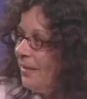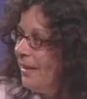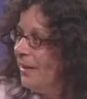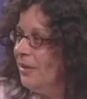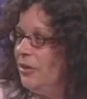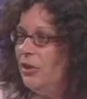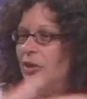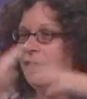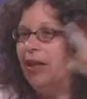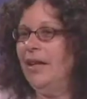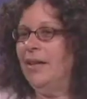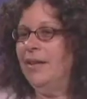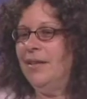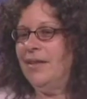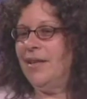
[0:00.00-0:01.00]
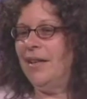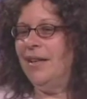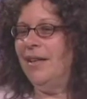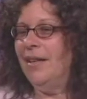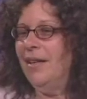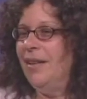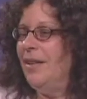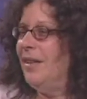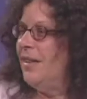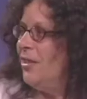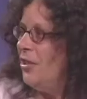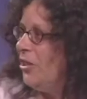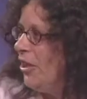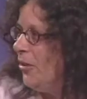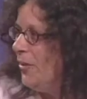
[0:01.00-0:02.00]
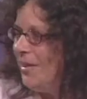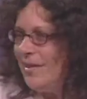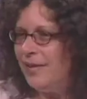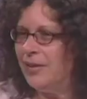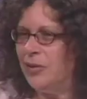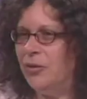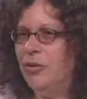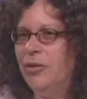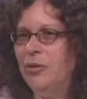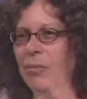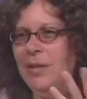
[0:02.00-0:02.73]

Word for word: of like look at the show as a whole.